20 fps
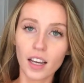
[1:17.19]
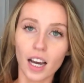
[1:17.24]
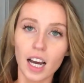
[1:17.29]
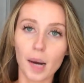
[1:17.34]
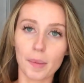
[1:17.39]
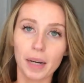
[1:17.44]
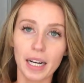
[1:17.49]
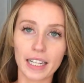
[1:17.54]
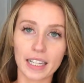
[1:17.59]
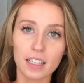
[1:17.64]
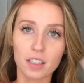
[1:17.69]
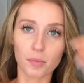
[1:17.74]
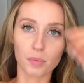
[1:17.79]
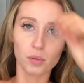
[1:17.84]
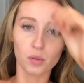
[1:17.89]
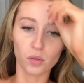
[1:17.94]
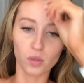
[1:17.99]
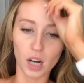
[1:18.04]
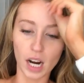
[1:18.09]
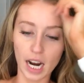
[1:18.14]
Um, I need to
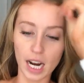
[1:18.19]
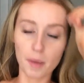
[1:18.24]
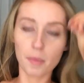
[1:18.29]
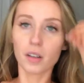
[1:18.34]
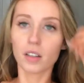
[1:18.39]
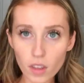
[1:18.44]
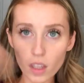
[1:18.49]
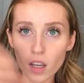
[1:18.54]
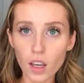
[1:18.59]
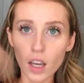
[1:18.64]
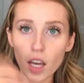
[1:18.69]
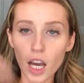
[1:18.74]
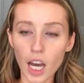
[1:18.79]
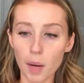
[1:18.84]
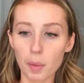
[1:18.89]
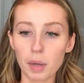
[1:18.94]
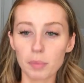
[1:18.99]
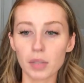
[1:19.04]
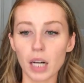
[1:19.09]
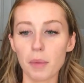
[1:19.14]
prime. I'm
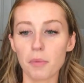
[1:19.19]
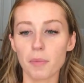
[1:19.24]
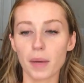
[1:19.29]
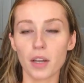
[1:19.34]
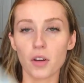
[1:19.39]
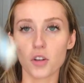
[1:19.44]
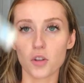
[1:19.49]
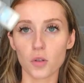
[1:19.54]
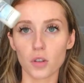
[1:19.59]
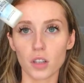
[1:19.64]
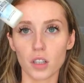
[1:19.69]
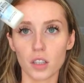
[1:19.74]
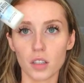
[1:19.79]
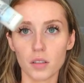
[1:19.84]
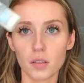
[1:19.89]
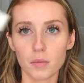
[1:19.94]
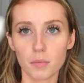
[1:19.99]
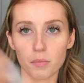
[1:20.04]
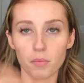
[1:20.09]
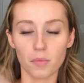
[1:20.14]
gonna prime with my
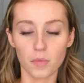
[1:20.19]
usual